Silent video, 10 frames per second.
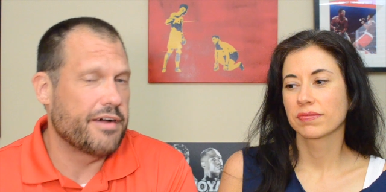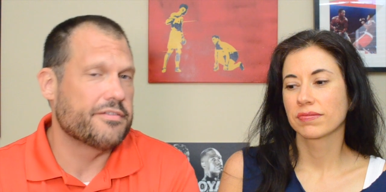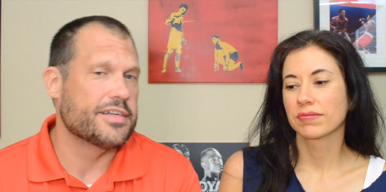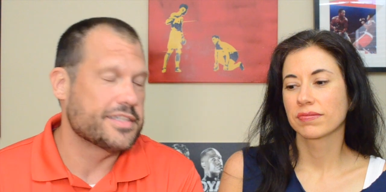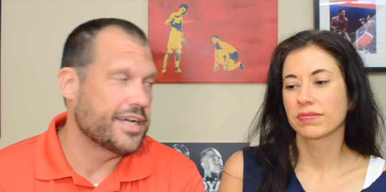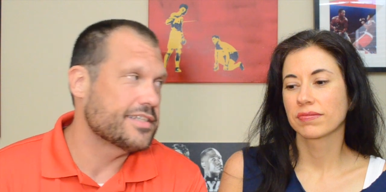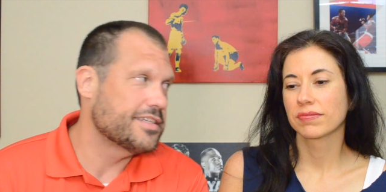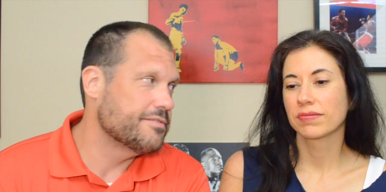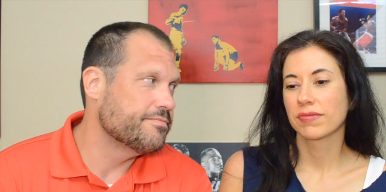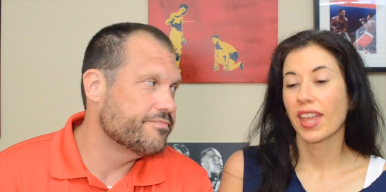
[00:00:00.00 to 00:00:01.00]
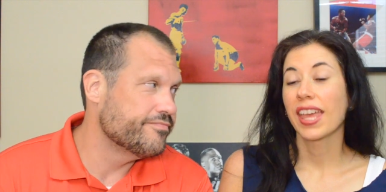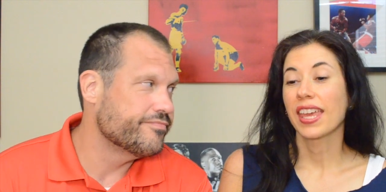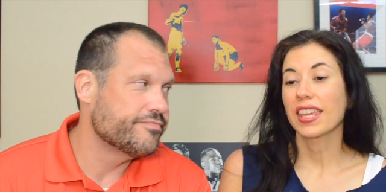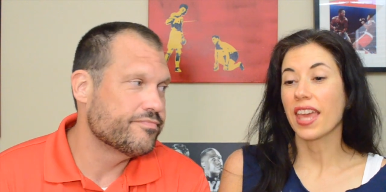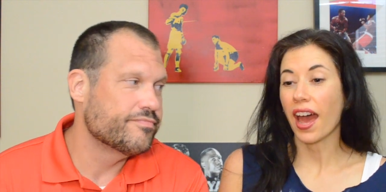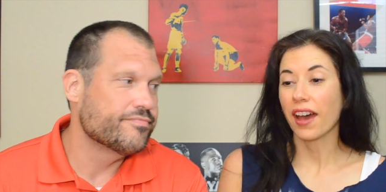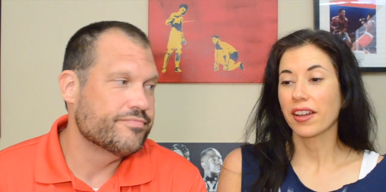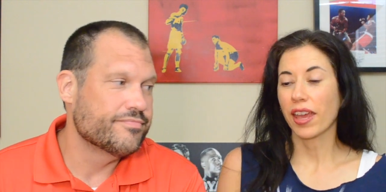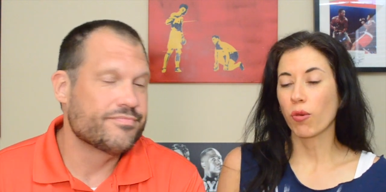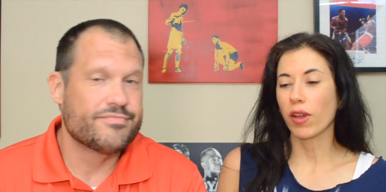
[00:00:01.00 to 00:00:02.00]
Speaker 1: Alvarez next.
Speaker 2: Yeah,
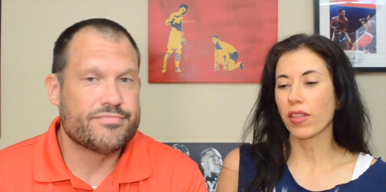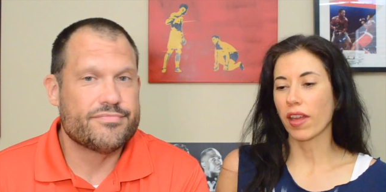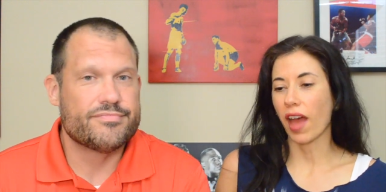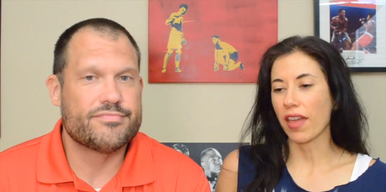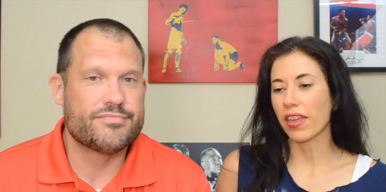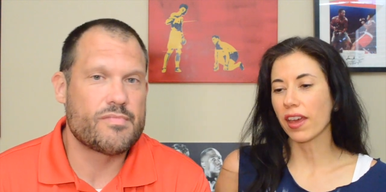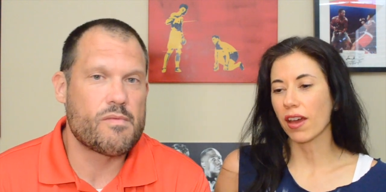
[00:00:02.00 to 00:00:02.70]
it was, I think,